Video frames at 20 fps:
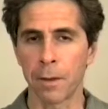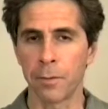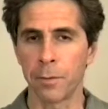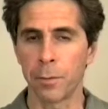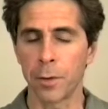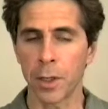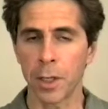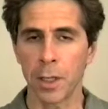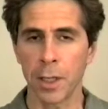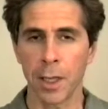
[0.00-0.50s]

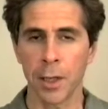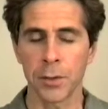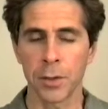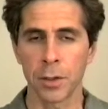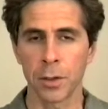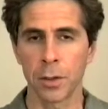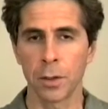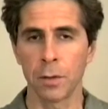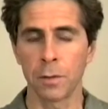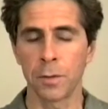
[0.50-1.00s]
bringing us
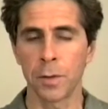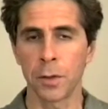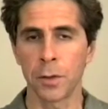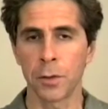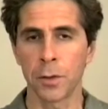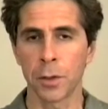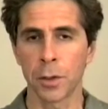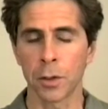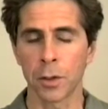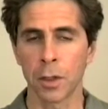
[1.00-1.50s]
into the
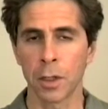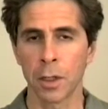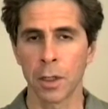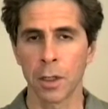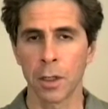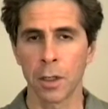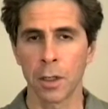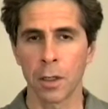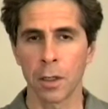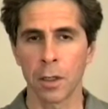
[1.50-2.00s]
future,
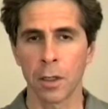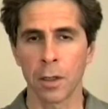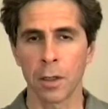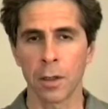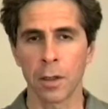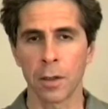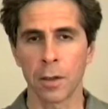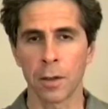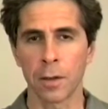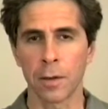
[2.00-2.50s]

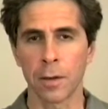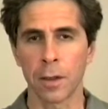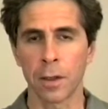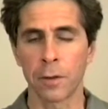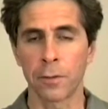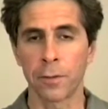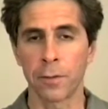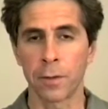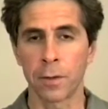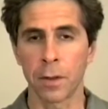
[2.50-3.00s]

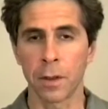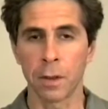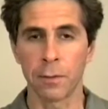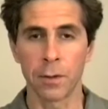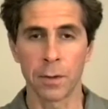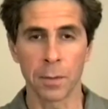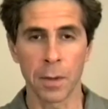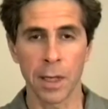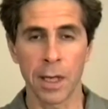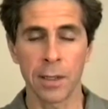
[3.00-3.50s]
of
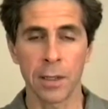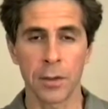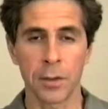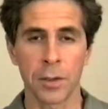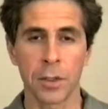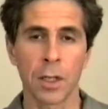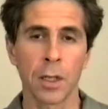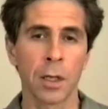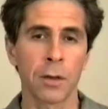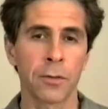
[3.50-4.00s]
the mind
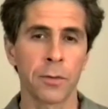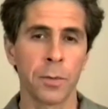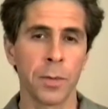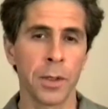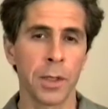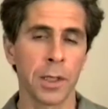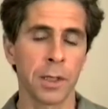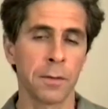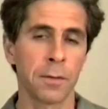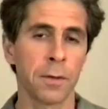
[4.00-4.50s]
itself
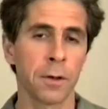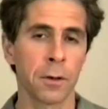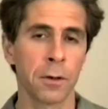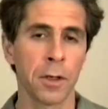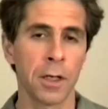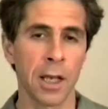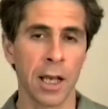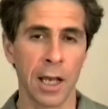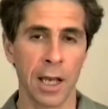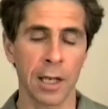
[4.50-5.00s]
being
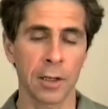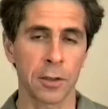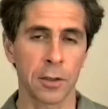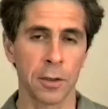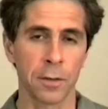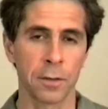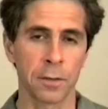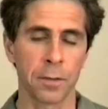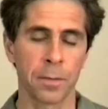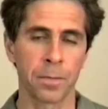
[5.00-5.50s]
very
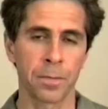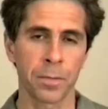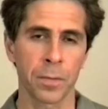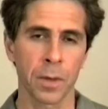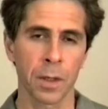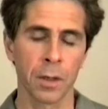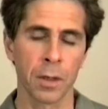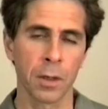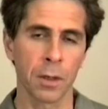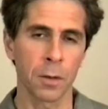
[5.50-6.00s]
active,
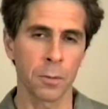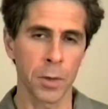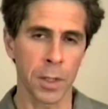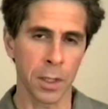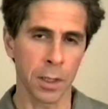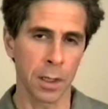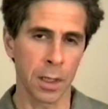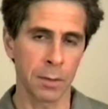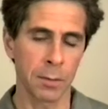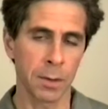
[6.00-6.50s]
we
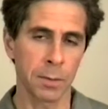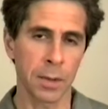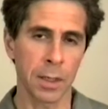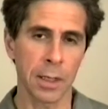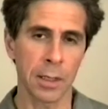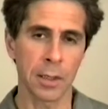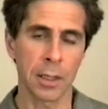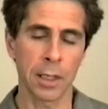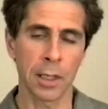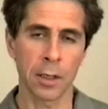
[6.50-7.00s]
calm the
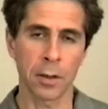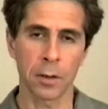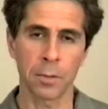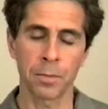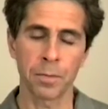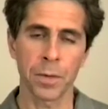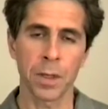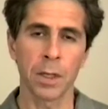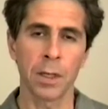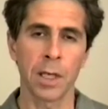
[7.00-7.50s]
mind down
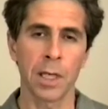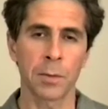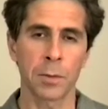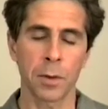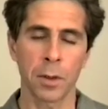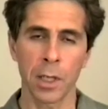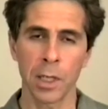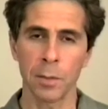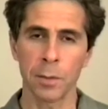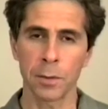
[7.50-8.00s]
and
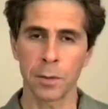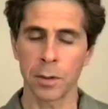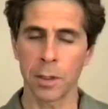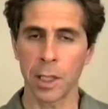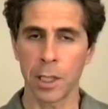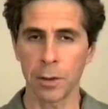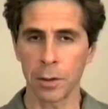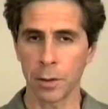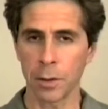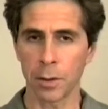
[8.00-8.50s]
we're able to
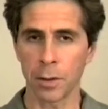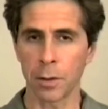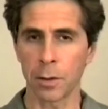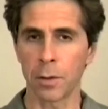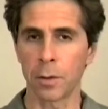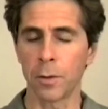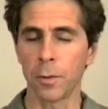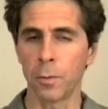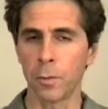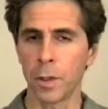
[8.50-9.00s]
enter
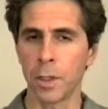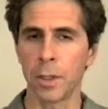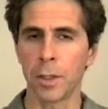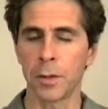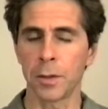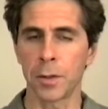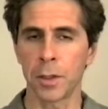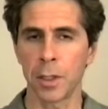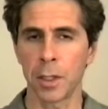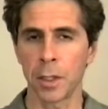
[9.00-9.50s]
the
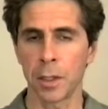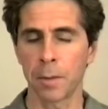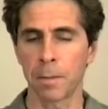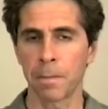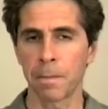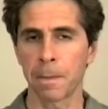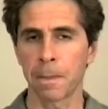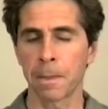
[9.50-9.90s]
witnessing